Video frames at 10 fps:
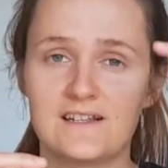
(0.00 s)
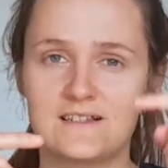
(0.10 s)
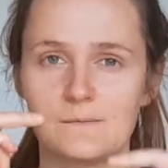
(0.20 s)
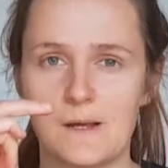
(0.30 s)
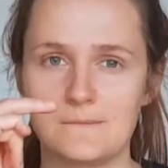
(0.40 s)

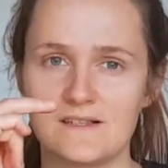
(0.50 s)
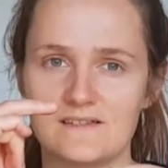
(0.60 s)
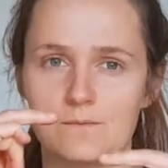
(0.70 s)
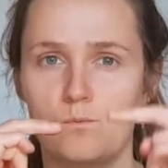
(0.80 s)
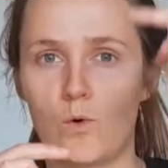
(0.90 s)
sometimes
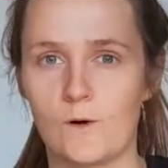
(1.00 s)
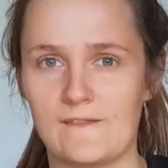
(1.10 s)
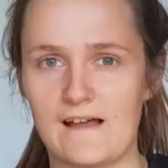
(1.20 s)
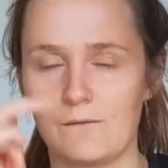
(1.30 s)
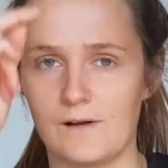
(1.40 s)
it's more
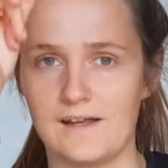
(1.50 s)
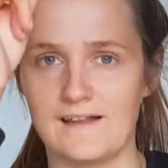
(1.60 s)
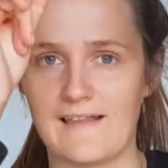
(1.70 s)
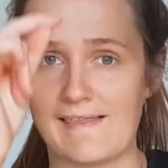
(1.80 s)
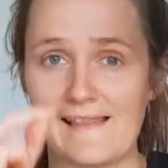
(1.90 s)
of that one
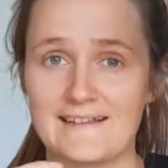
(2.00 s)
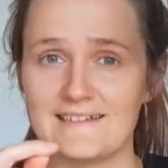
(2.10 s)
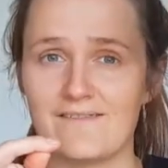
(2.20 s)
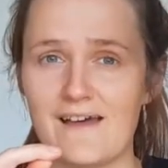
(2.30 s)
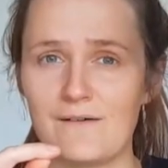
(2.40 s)
and then less
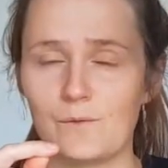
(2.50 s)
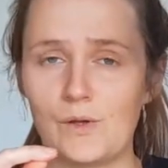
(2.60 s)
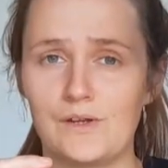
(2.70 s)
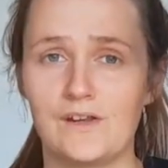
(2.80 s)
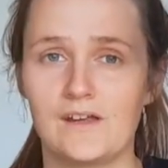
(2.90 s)
of that
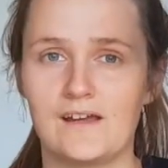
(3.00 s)
one,